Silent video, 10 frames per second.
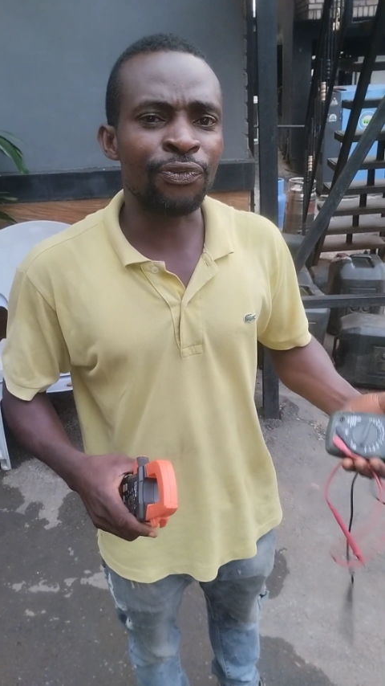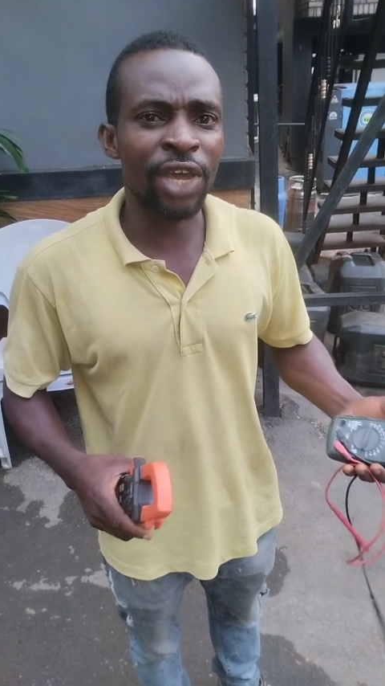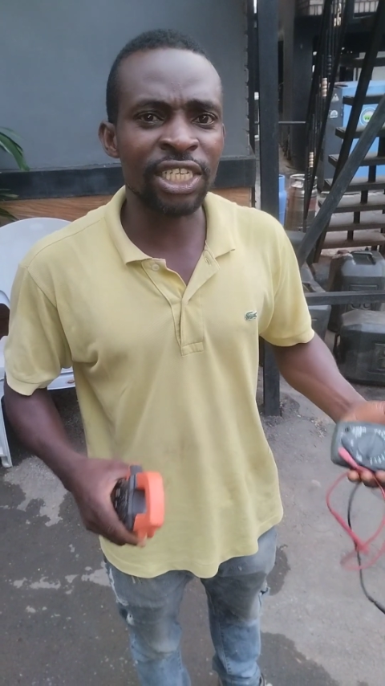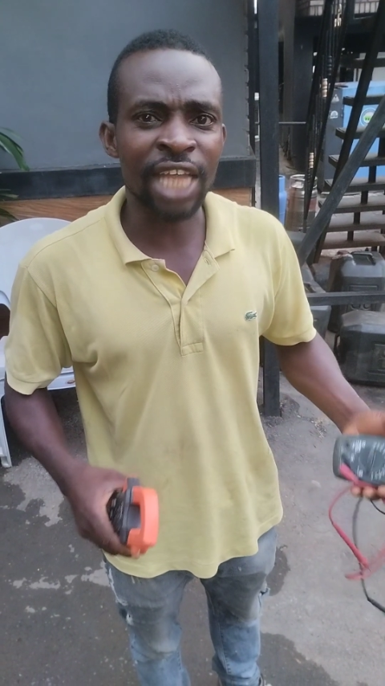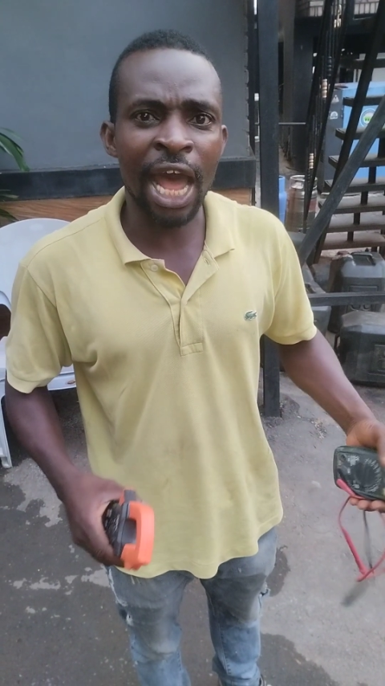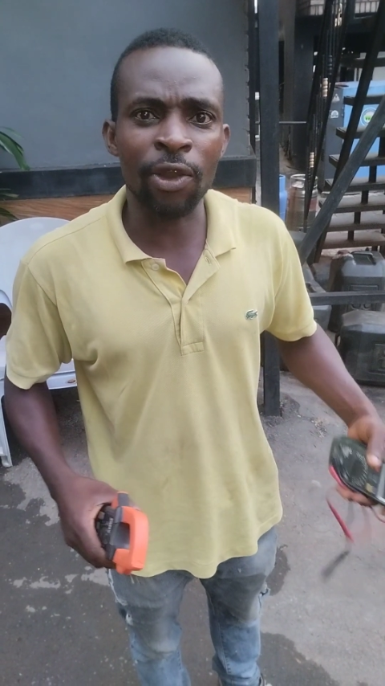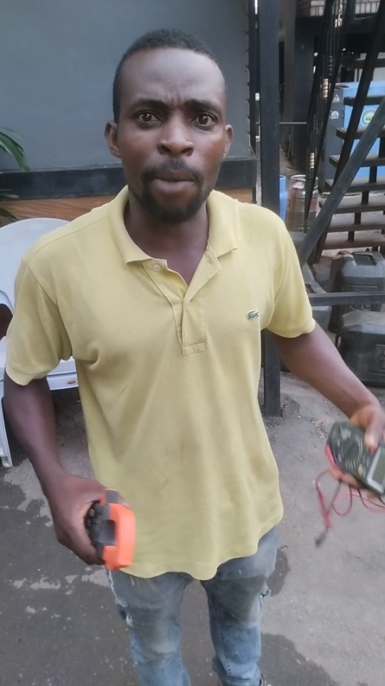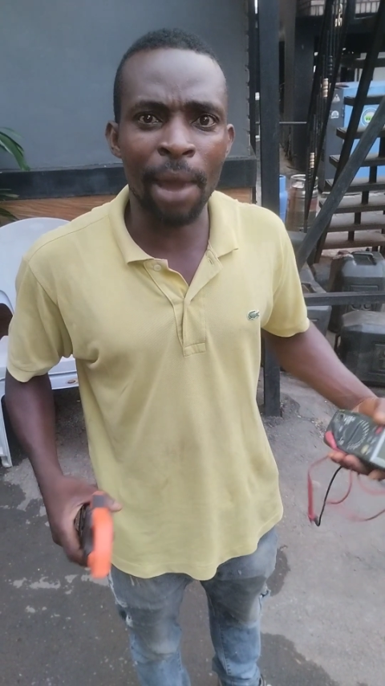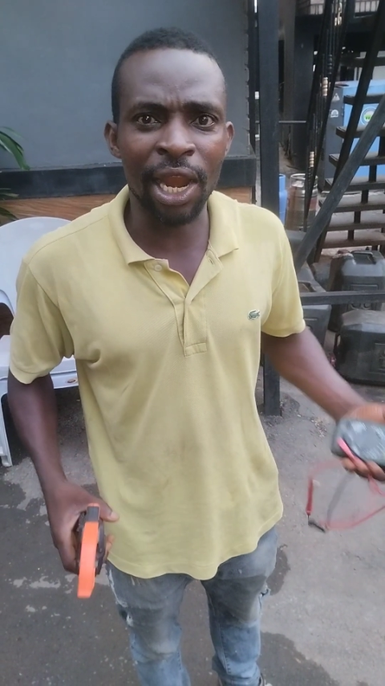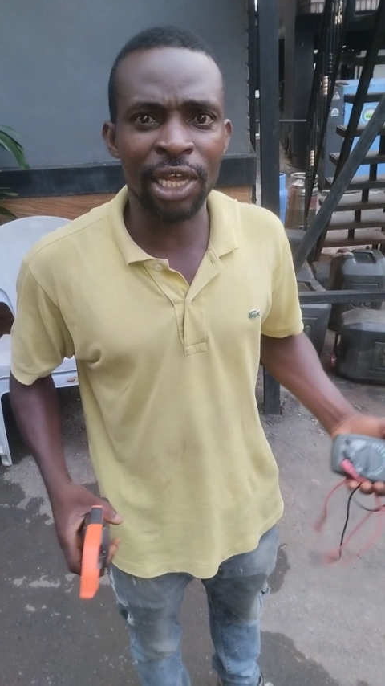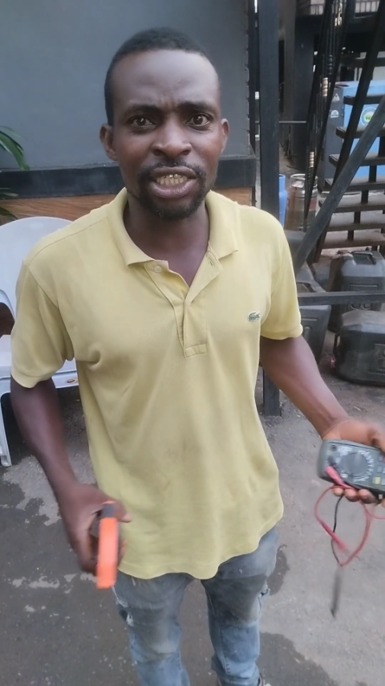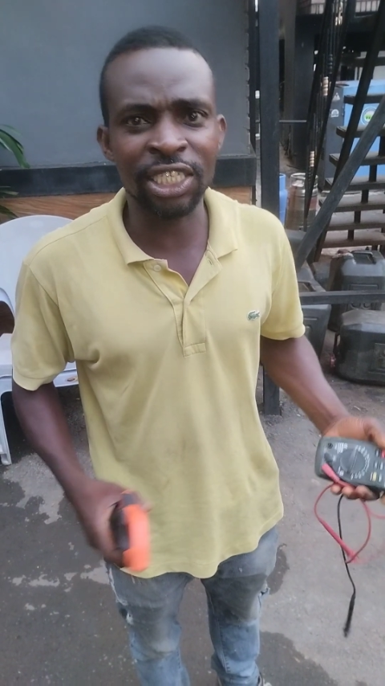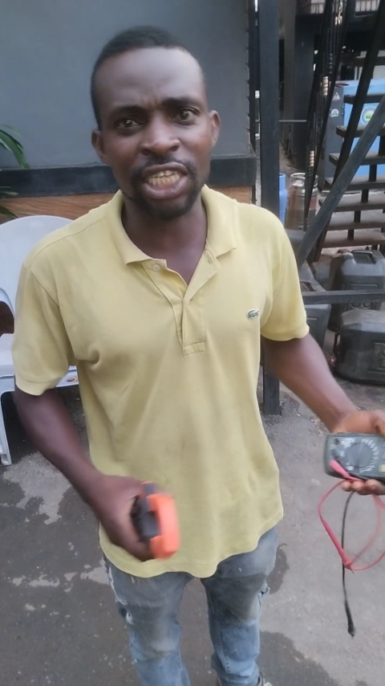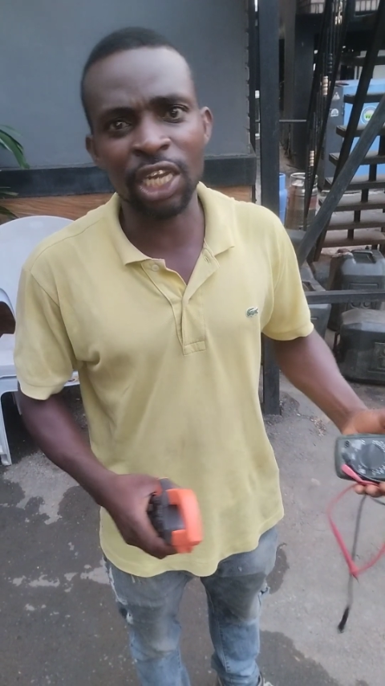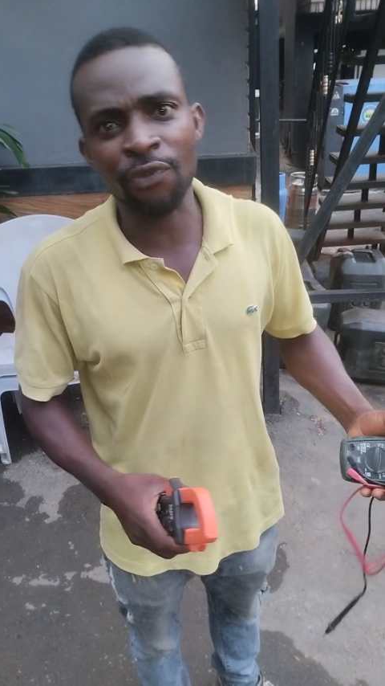phase are not balanced.
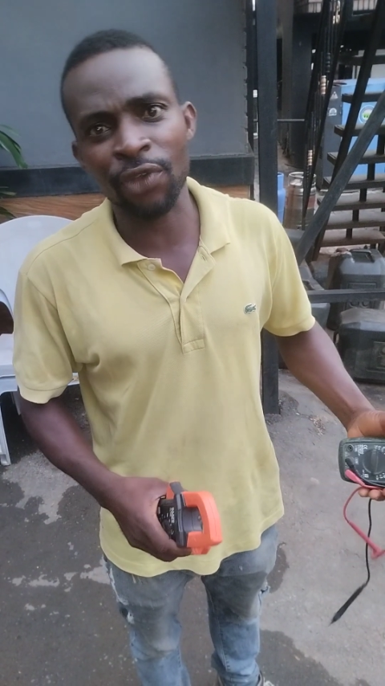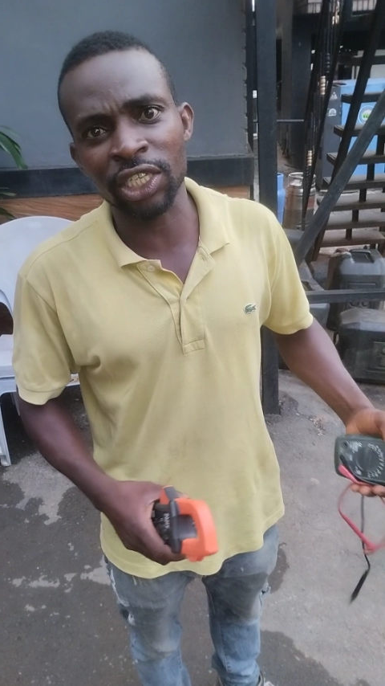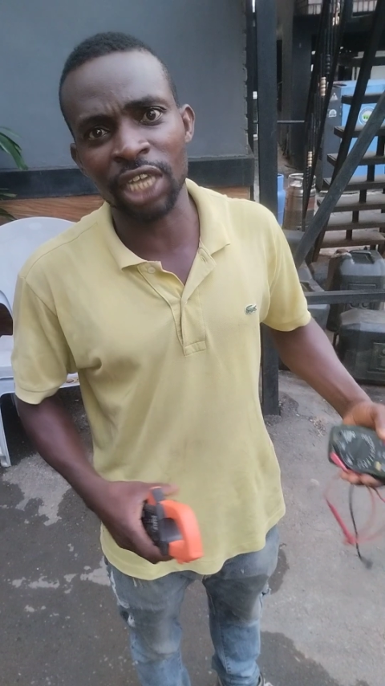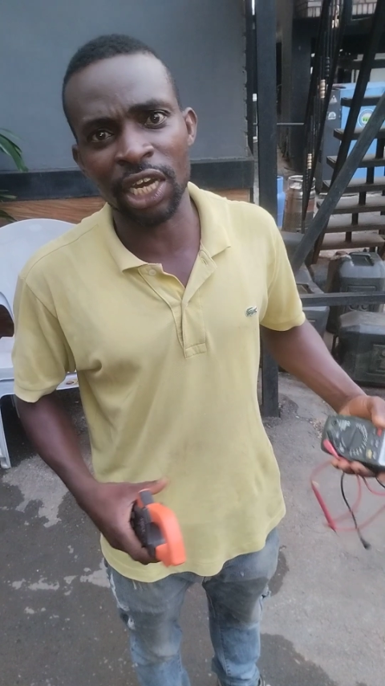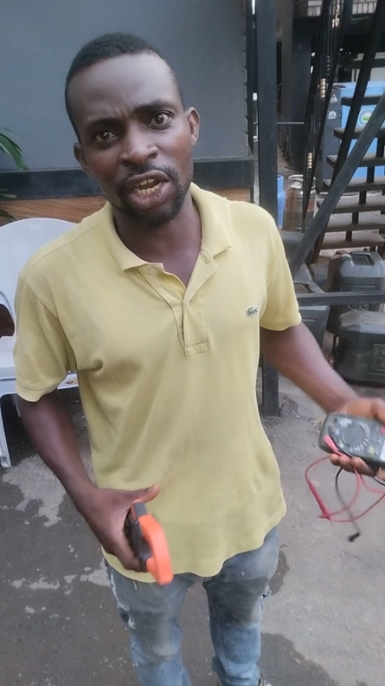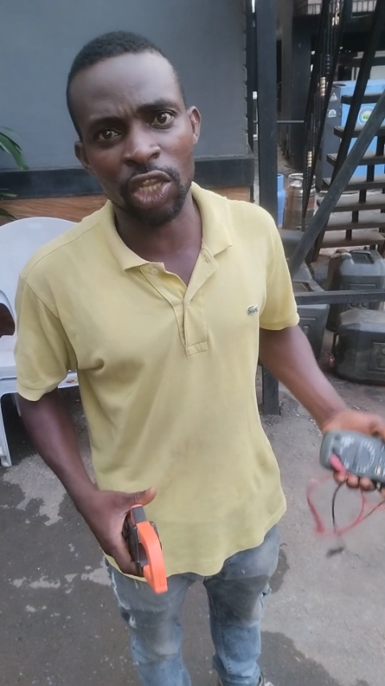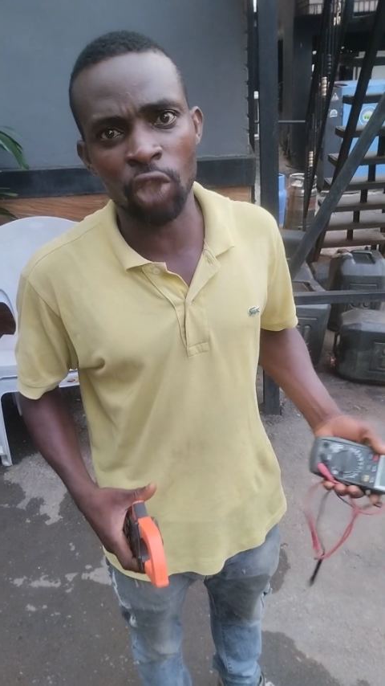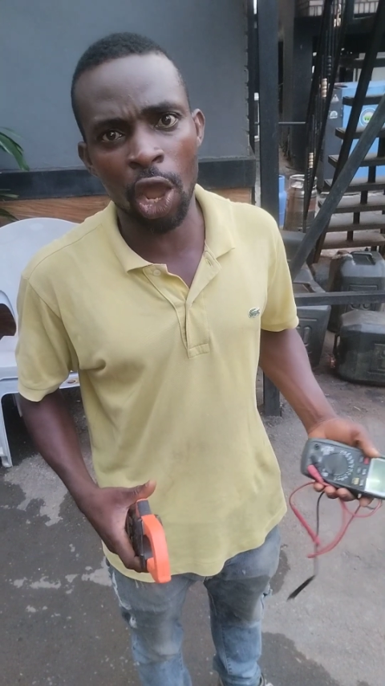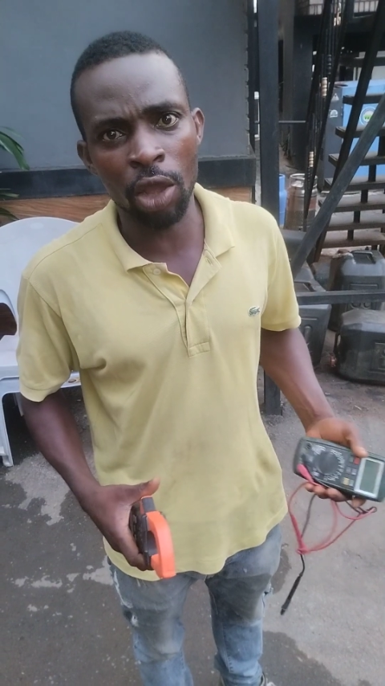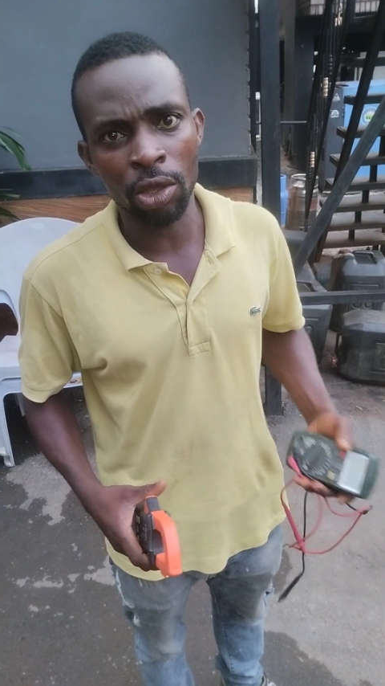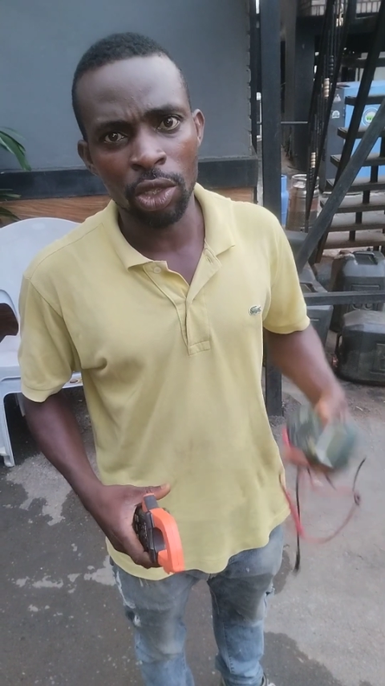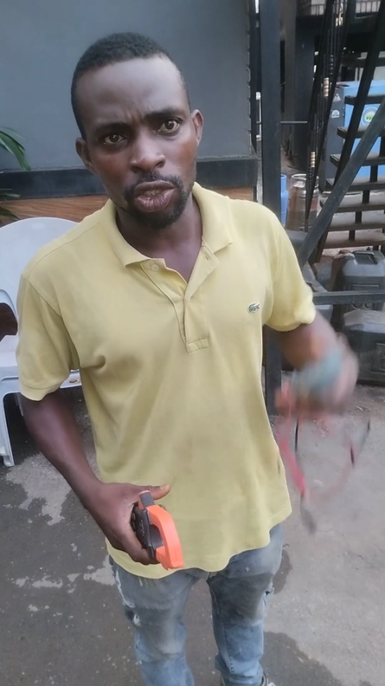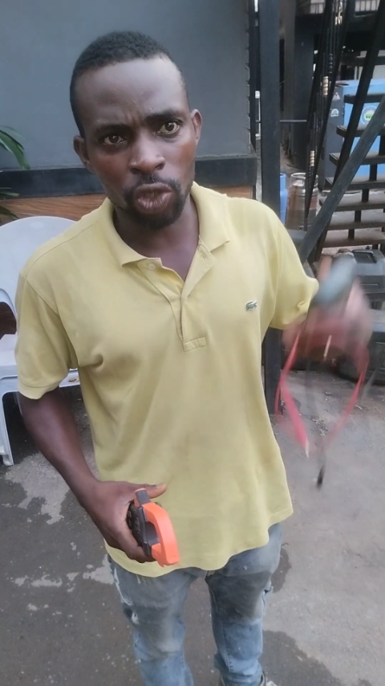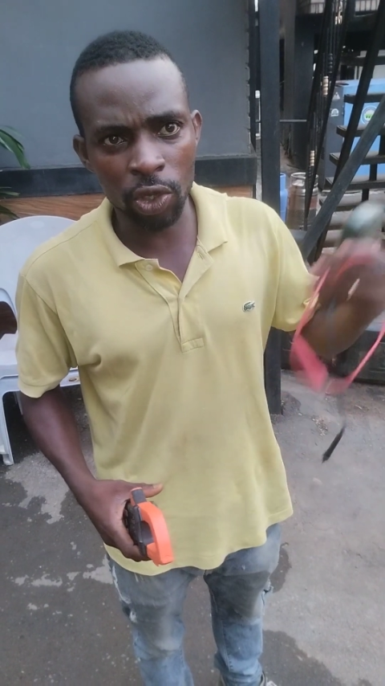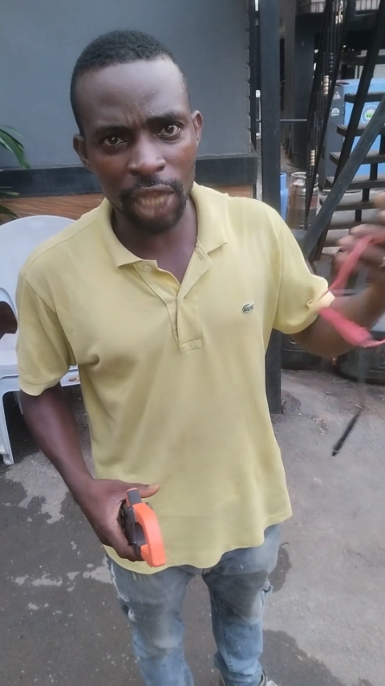It's a 3-phase generator,
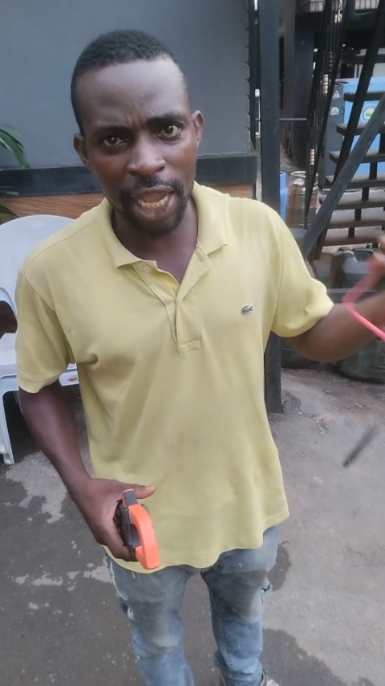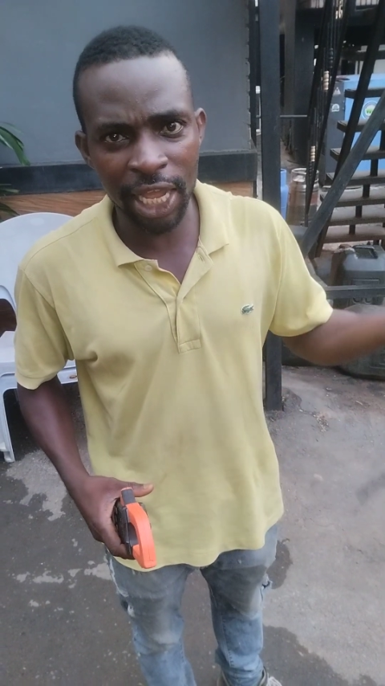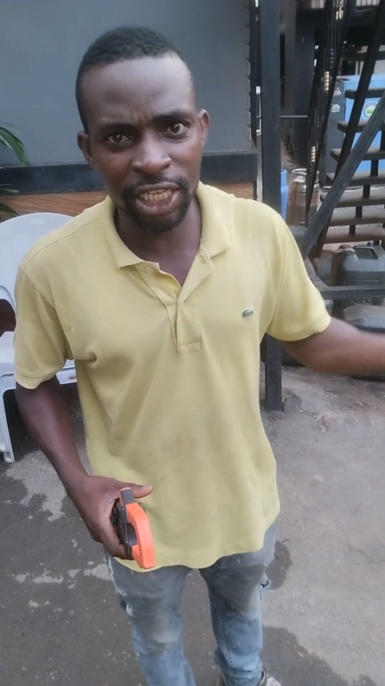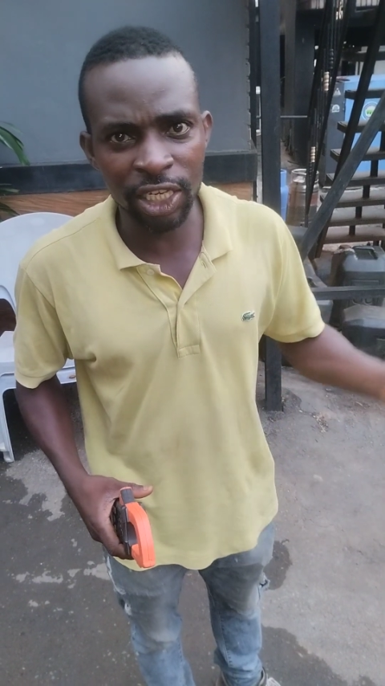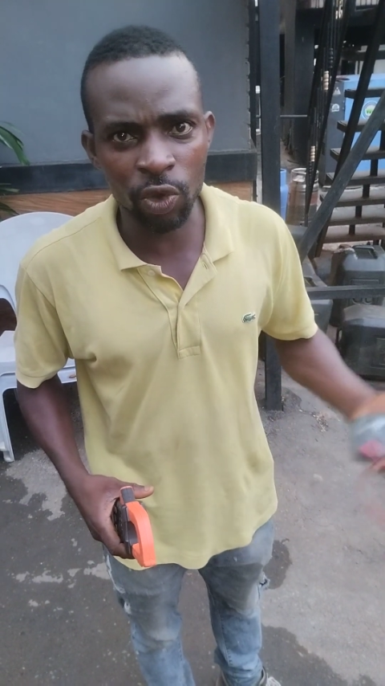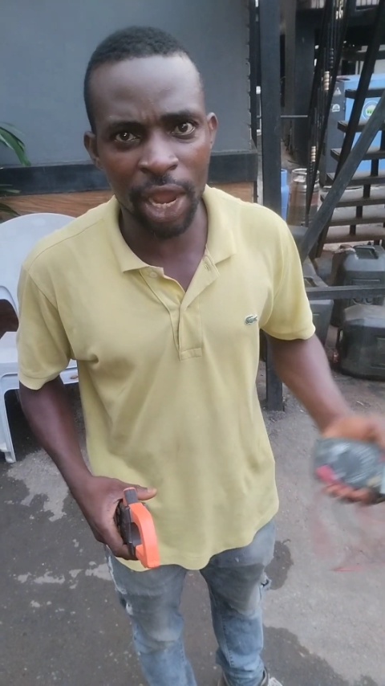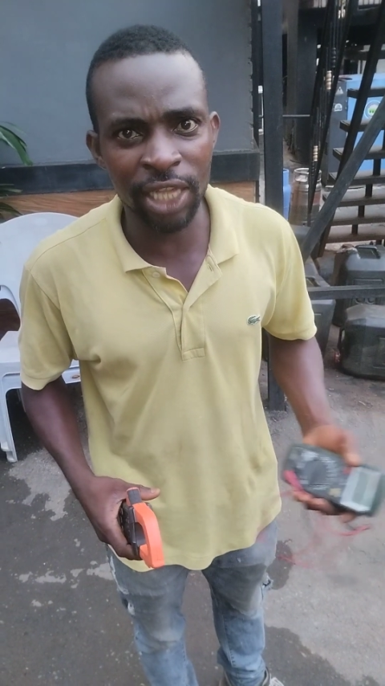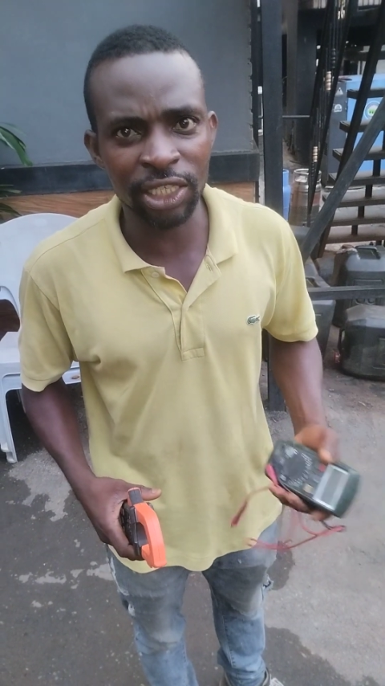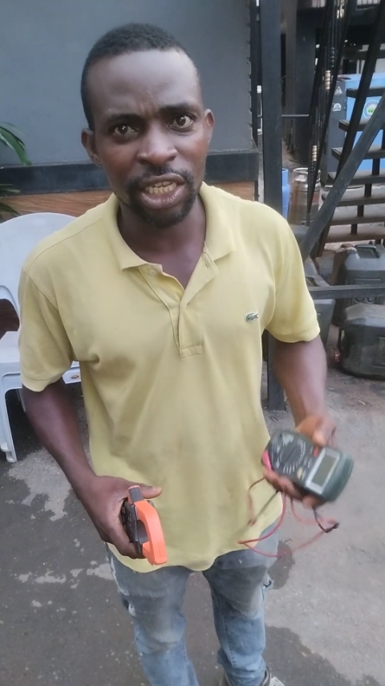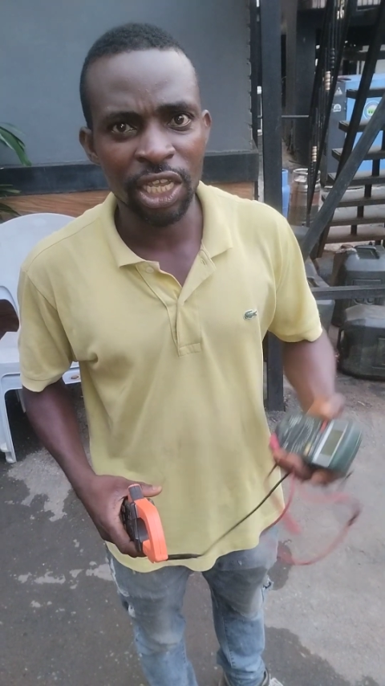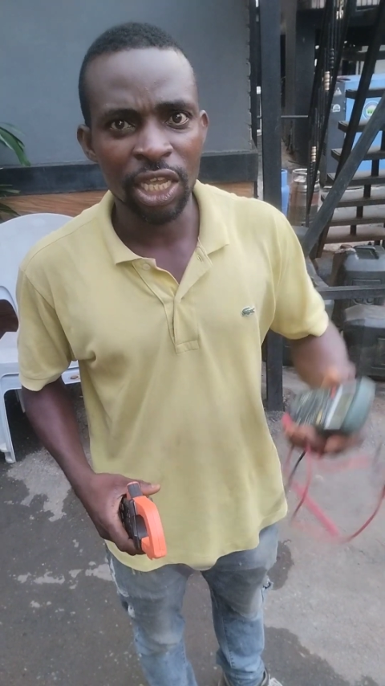so you can hear the noise.